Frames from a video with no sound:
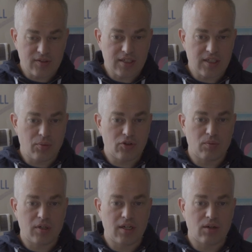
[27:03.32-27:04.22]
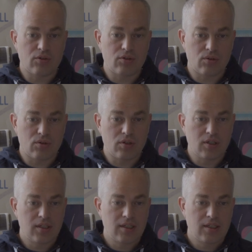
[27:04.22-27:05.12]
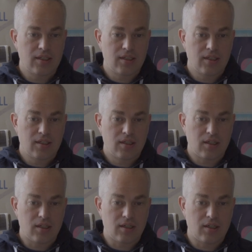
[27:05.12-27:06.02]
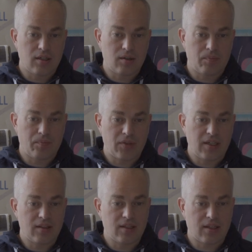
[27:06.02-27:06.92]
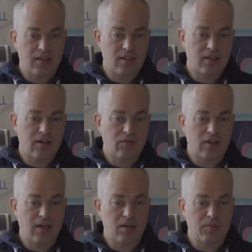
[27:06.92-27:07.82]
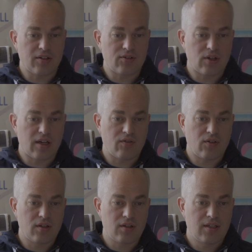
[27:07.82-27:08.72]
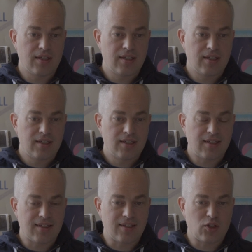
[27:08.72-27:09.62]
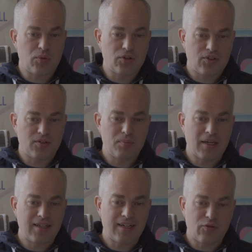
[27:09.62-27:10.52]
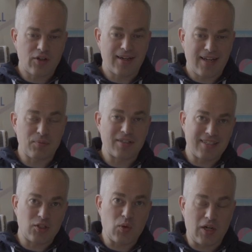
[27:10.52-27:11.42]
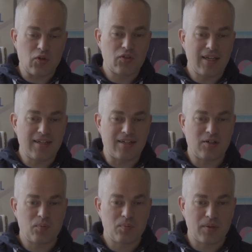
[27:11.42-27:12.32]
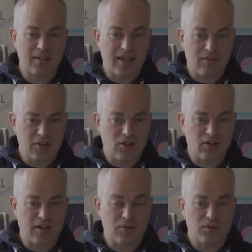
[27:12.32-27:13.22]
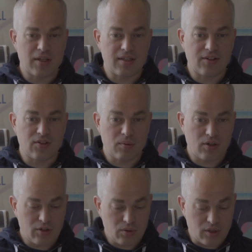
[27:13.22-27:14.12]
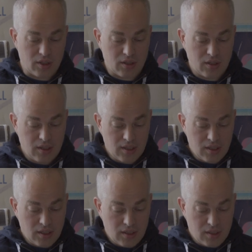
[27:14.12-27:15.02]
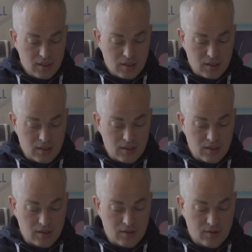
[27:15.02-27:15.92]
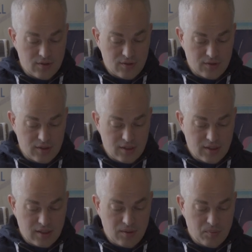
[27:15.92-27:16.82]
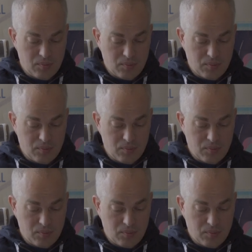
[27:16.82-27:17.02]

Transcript: actually possible now to in the graphical elements to have to put many graphical elements into one container, but I haven't learned how to do that yet, so I'm going to do a skipping